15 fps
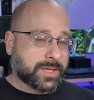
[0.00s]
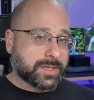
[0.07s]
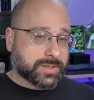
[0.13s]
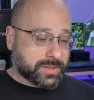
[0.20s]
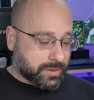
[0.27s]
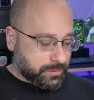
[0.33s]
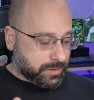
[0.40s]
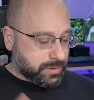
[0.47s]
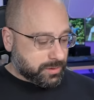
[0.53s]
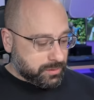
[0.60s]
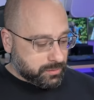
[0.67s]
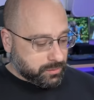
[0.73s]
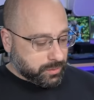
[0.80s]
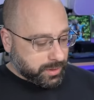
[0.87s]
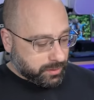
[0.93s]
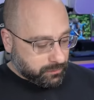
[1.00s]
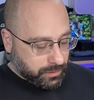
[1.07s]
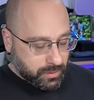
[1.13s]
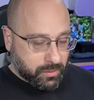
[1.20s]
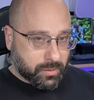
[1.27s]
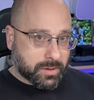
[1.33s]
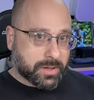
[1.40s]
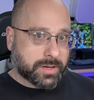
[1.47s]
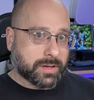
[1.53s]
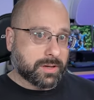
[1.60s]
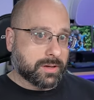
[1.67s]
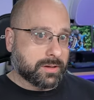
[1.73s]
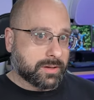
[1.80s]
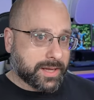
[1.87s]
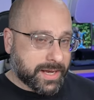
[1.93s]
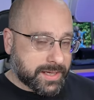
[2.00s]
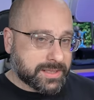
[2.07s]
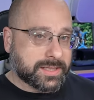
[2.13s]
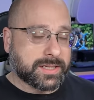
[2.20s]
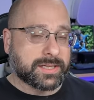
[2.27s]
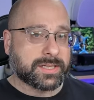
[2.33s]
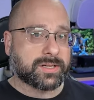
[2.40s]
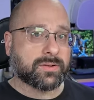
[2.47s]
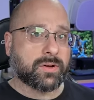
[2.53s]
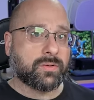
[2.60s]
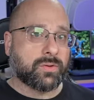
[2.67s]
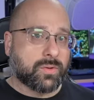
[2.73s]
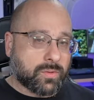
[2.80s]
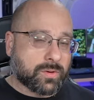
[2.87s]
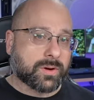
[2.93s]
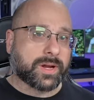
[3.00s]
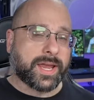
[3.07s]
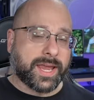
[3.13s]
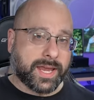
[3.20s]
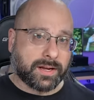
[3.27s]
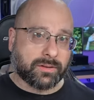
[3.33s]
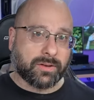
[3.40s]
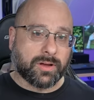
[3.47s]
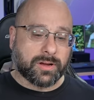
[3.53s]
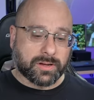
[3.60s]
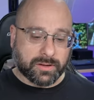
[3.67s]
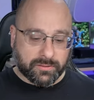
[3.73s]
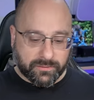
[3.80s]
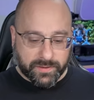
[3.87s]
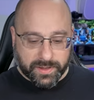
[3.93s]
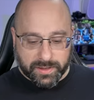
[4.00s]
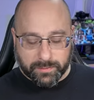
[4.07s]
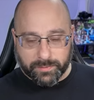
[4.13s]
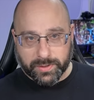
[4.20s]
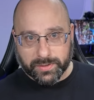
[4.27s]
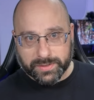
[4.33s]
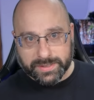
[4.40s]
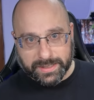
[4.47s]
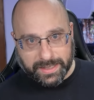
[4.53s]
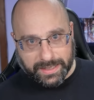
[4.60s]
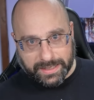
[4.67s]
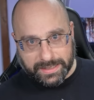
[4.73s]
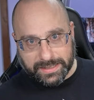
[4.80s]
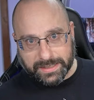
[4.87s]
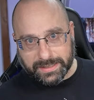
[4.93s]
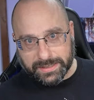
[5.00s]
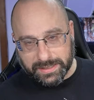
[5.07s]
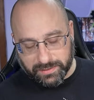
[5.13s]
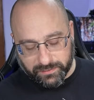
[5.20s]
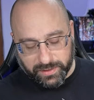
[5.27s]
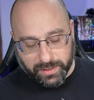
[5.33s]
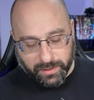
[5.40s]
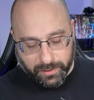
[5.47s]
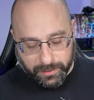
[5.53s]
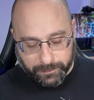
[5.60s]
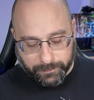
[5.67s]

So you can record HDZero or analog via the built-in DVR.